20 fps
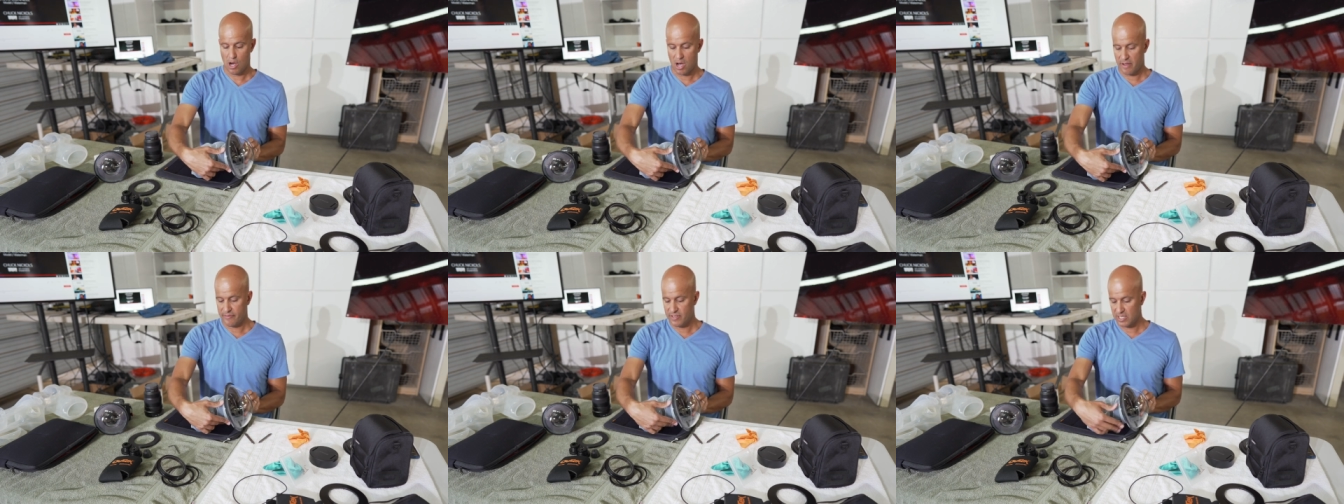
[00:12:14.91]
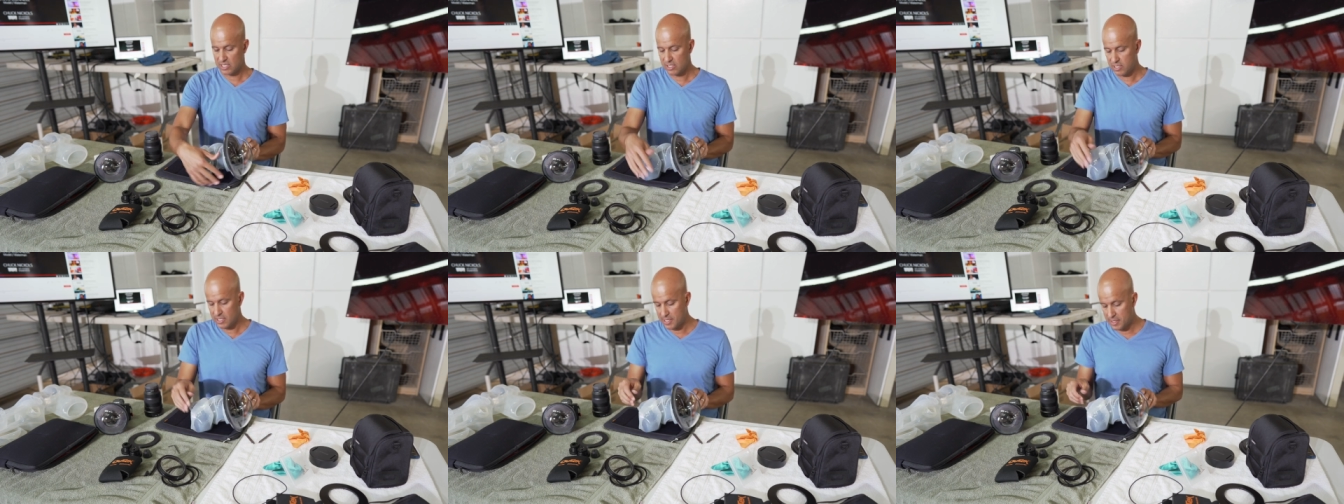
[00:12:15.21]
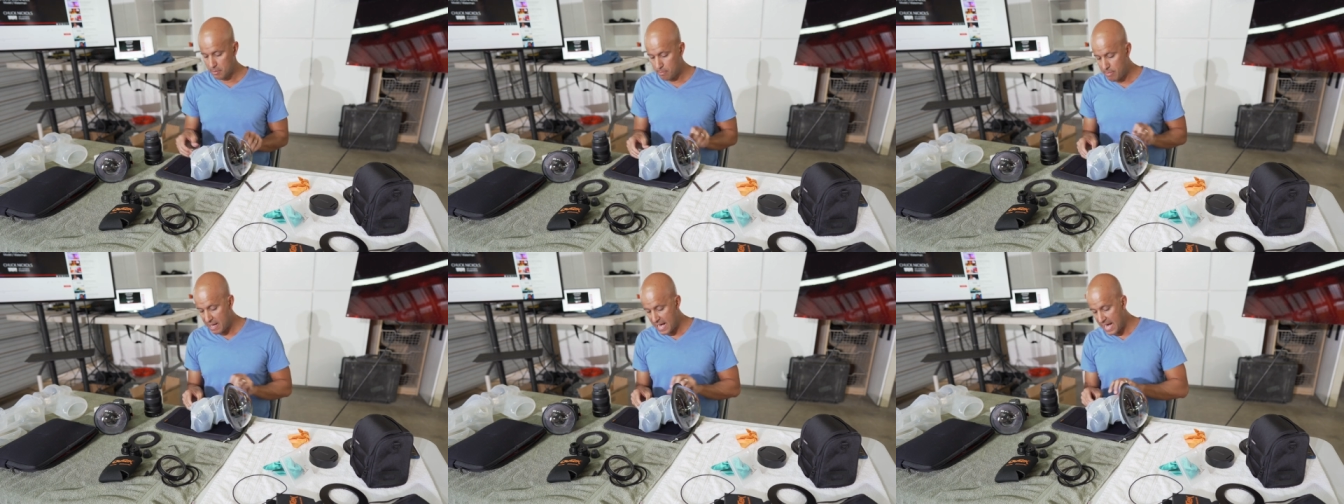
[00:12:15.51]
obviously
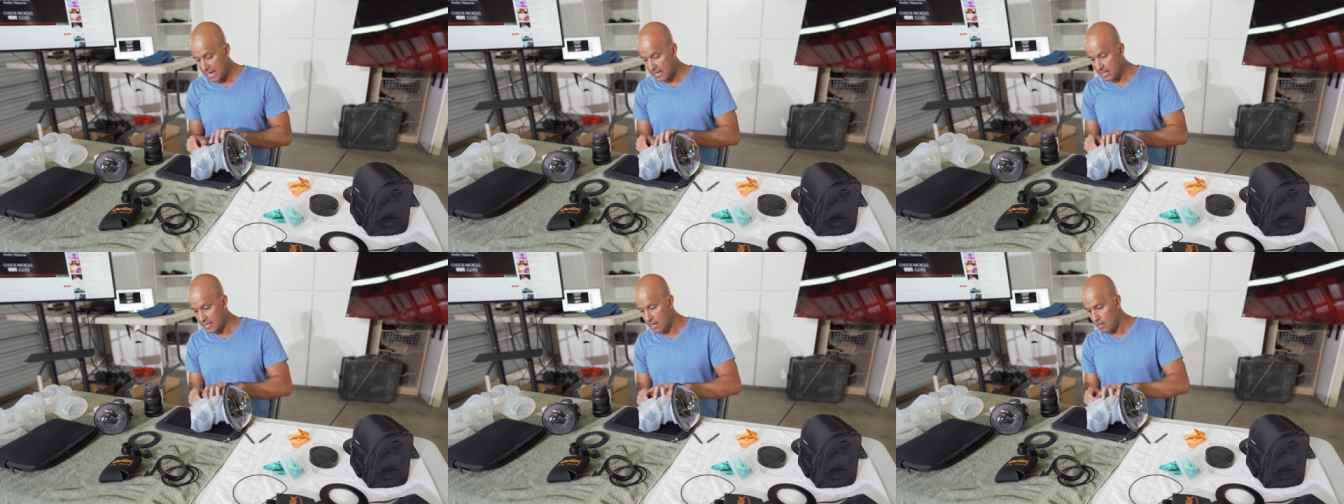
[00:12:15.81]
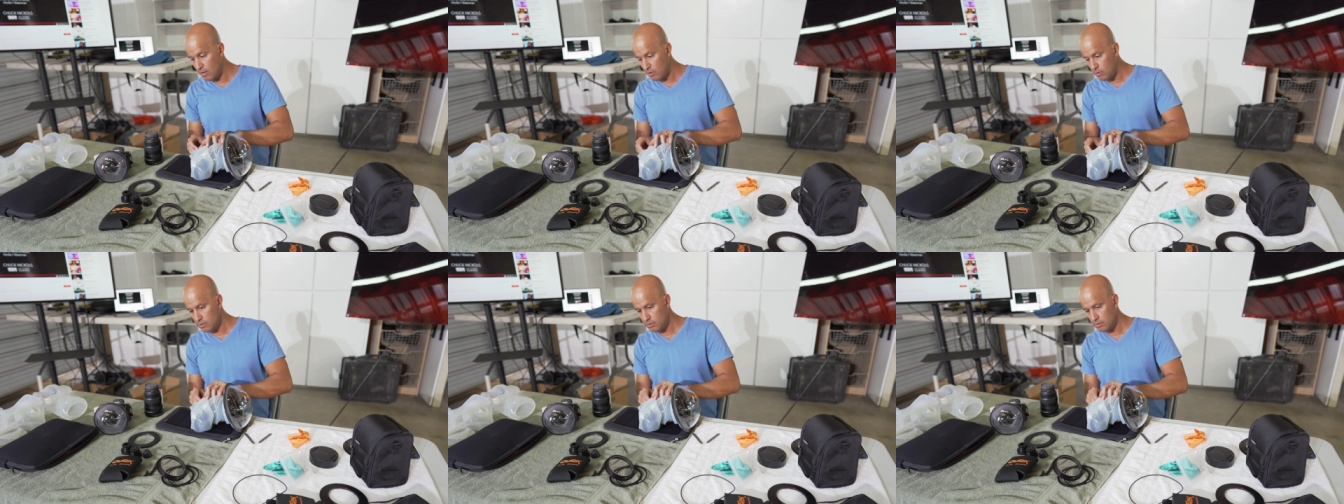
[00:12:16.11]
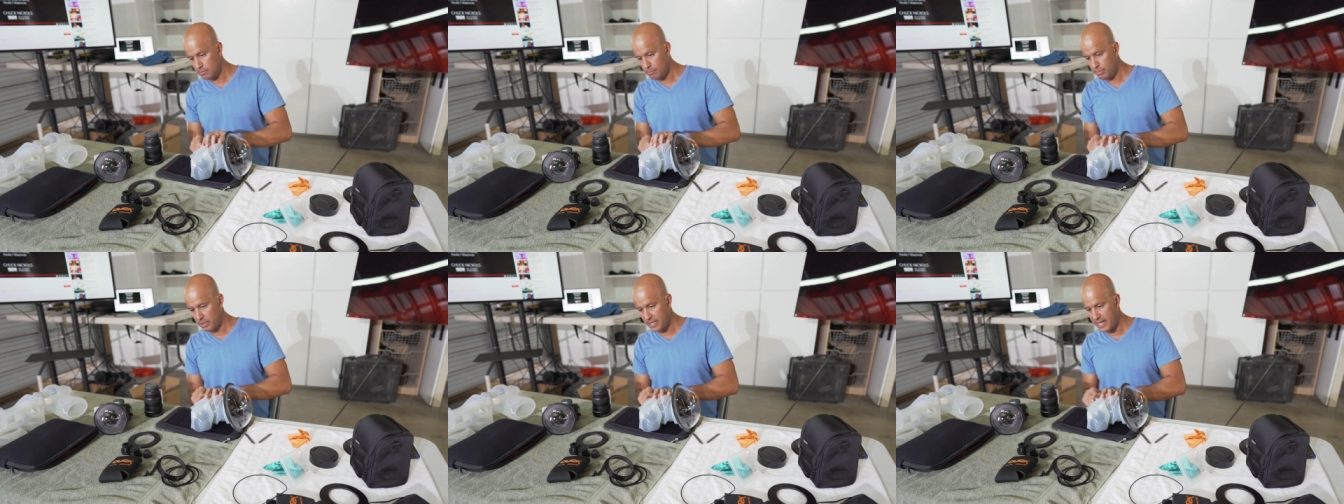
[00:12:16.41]
the back
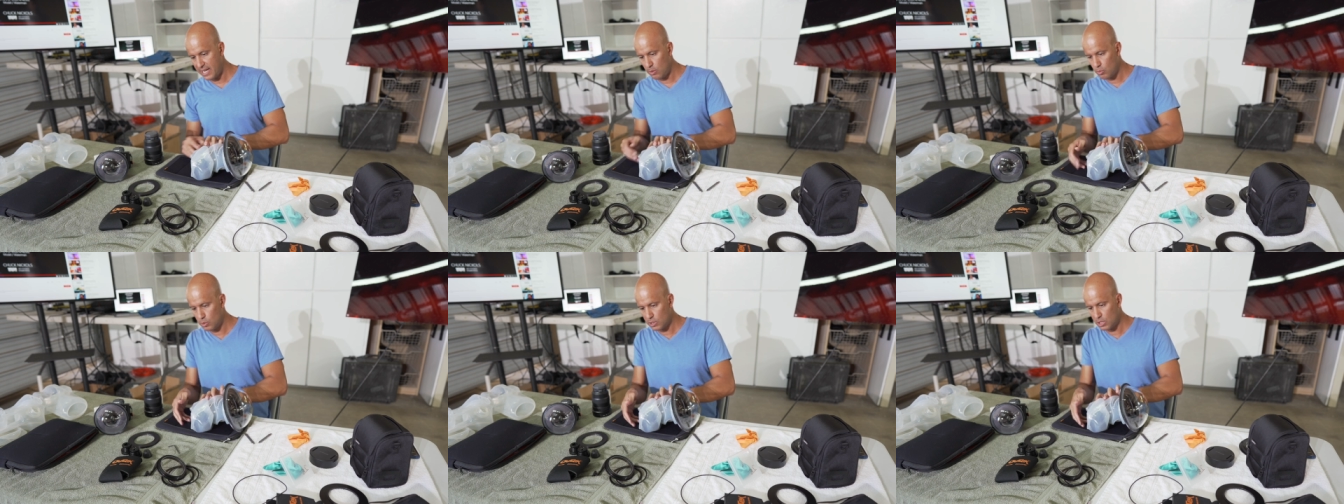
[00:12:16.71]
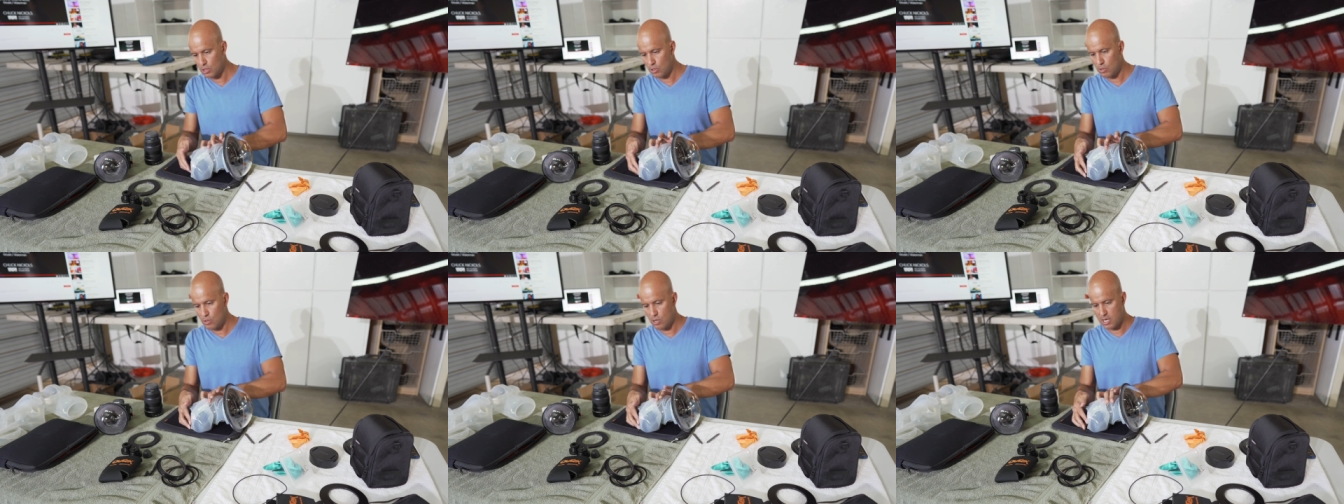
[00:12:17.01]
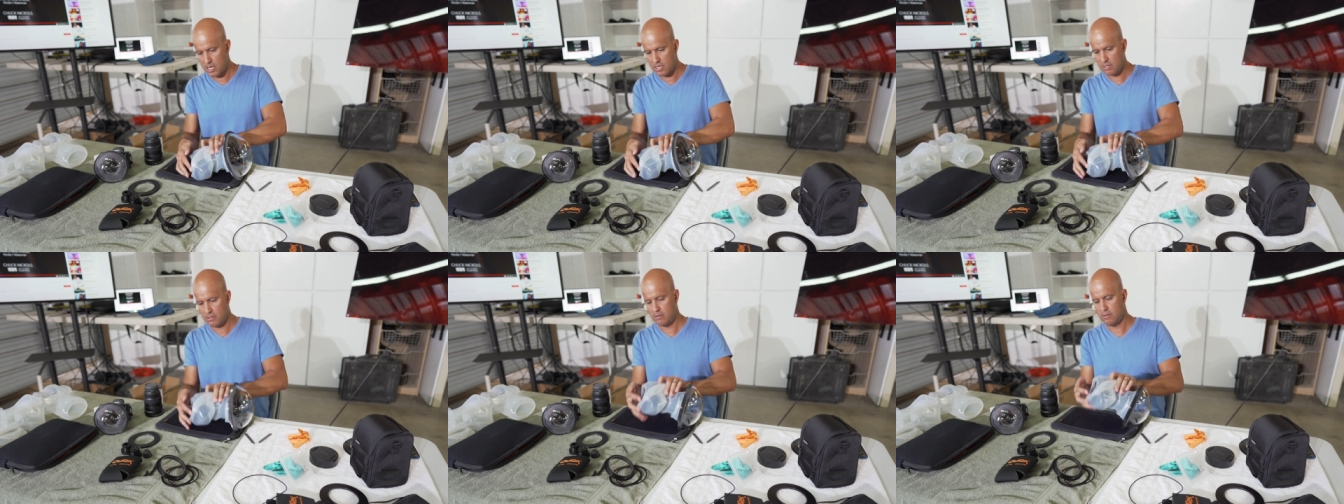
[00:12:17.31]
now plate would go
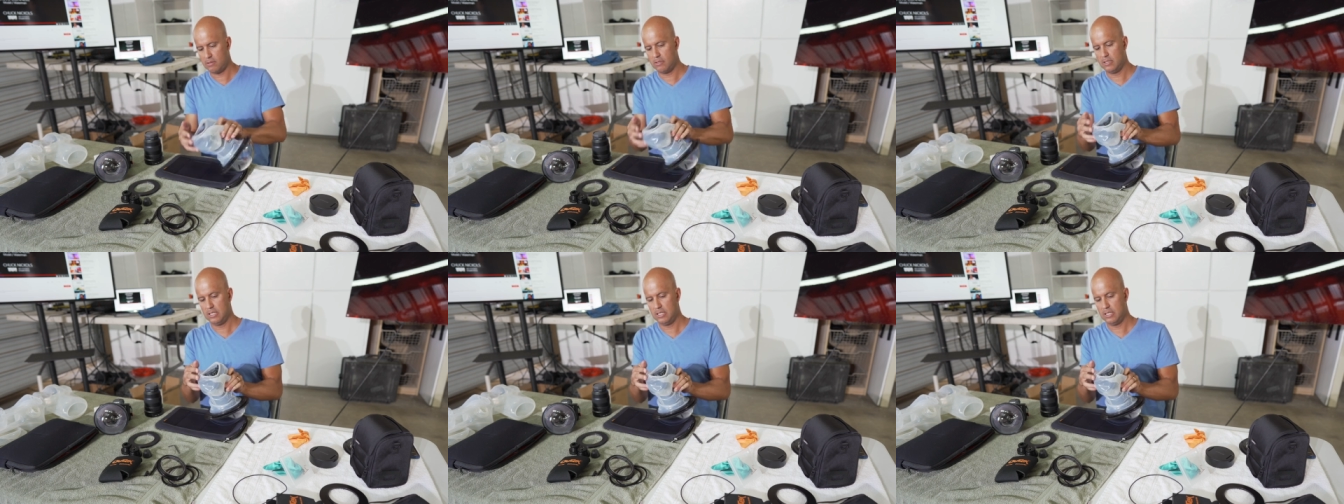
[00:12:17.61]
on.